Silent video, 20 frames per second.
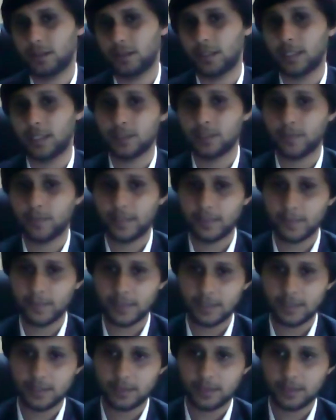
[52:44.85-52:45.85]
Another 1
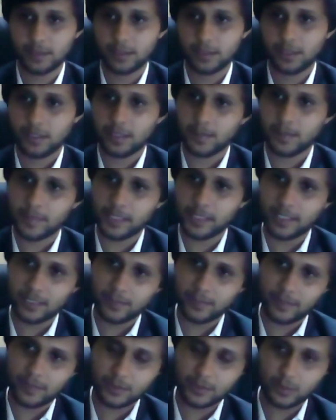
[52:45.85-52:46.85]
month, I'm
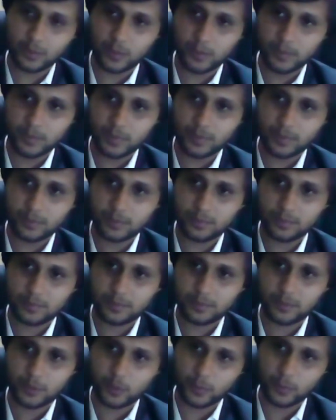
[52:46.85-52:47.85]
writing one group
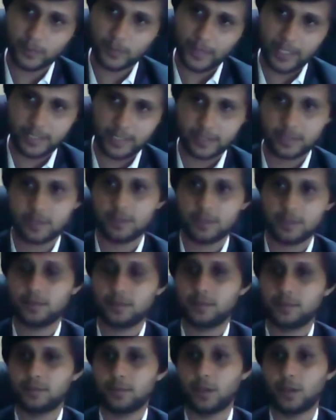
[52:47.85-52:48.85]
to pass
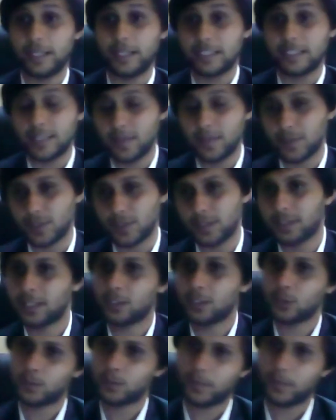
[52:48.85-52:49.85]
or exemption,
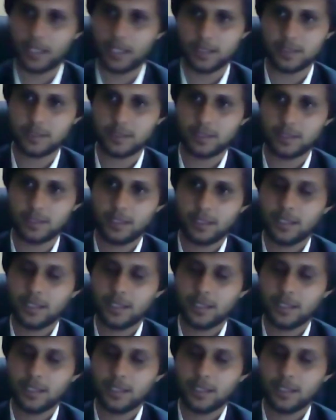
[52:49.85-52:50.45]
then to pass.